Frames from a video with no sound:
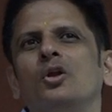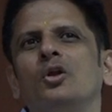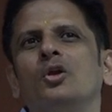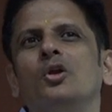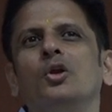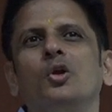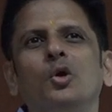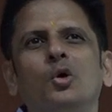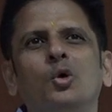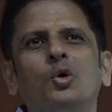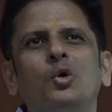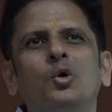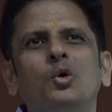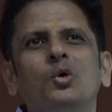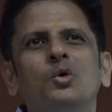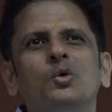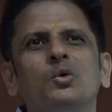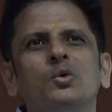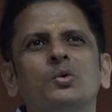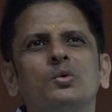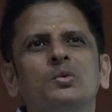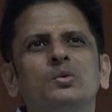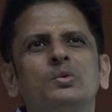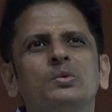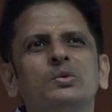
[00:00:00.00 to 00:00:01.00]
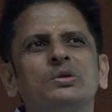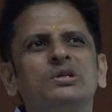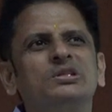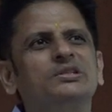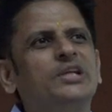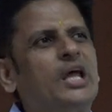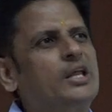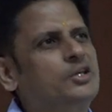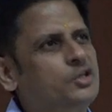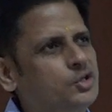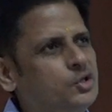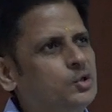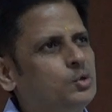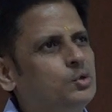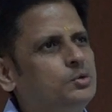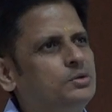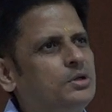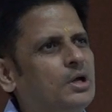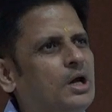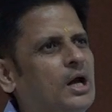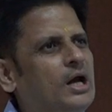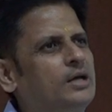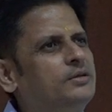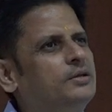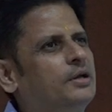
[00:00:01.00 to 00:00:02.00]
no statute,
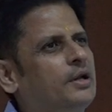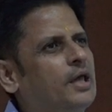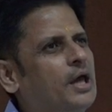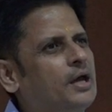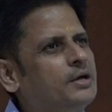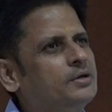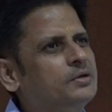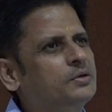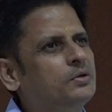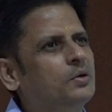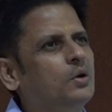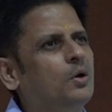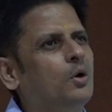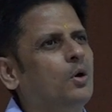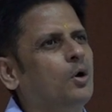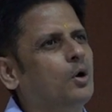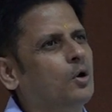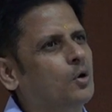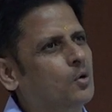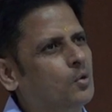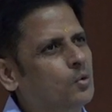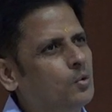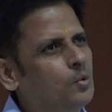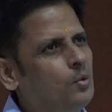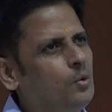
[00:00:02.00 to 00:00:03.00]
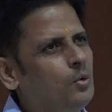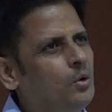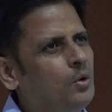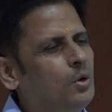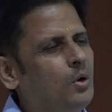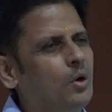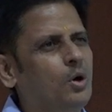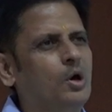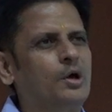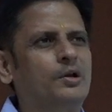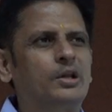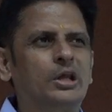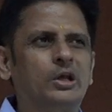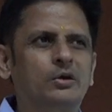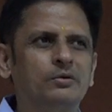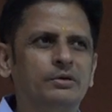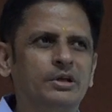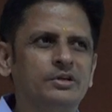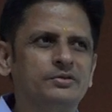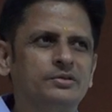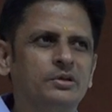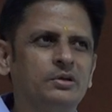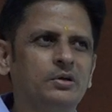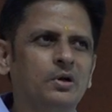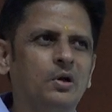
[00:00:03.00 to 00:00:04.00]
either act or rule or
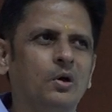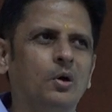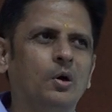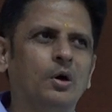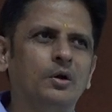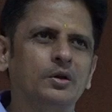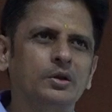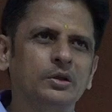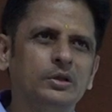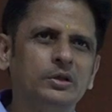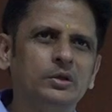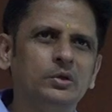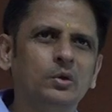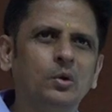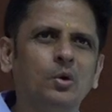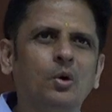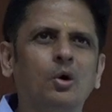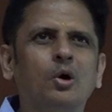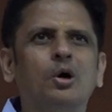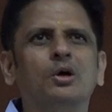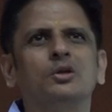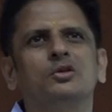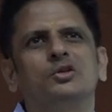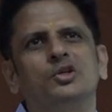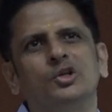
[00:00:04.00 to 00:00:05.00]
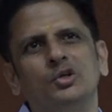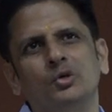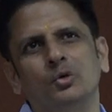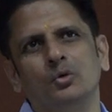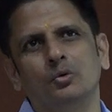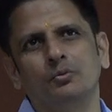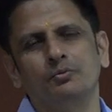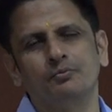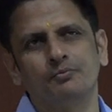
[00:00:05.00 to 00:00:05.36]
regulation or EU or GO.